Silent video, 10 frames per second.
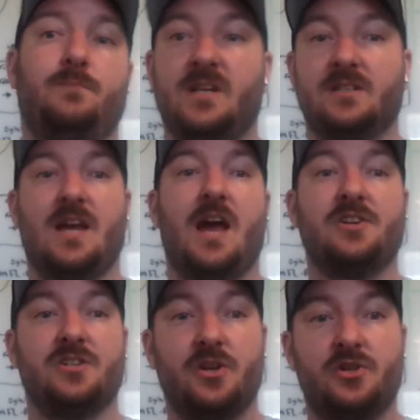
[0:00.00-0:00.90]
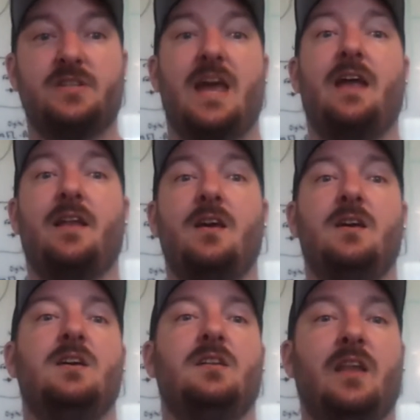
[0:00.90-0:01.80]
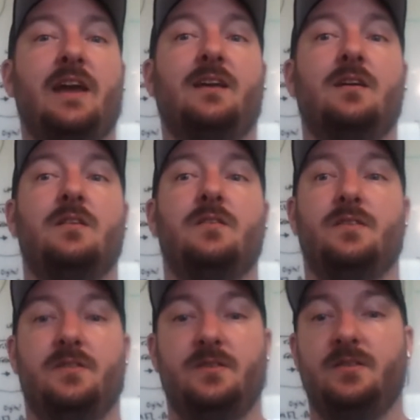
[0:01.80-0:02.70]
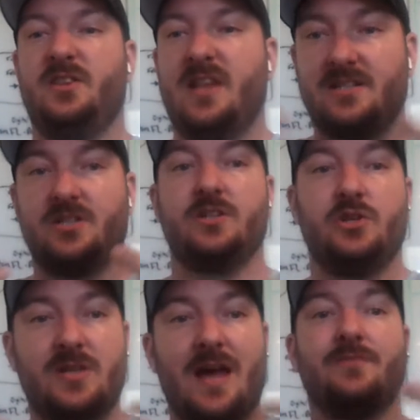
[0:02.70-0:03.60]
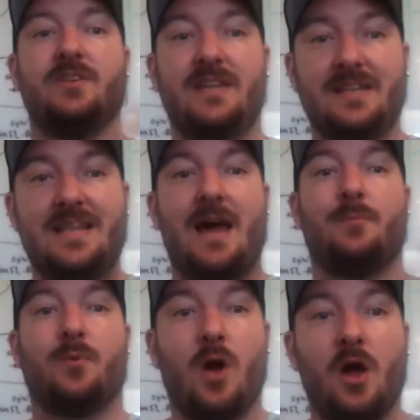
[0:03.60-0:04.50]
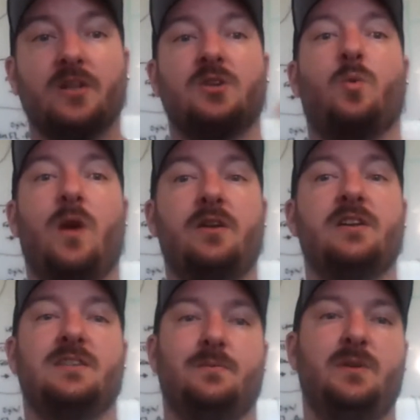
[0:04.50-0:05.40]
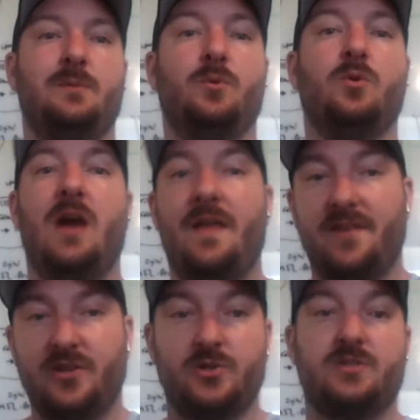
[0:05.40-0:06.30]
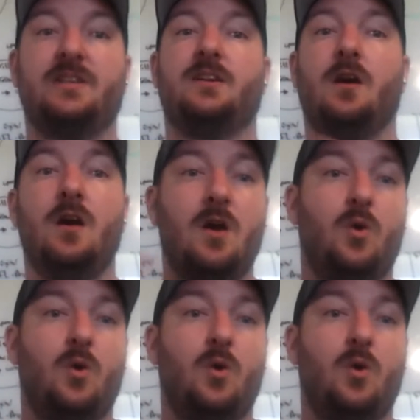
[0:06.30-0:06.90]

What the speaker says: Because I just understand, like, you just have to get that product awareness in people, and then you just need to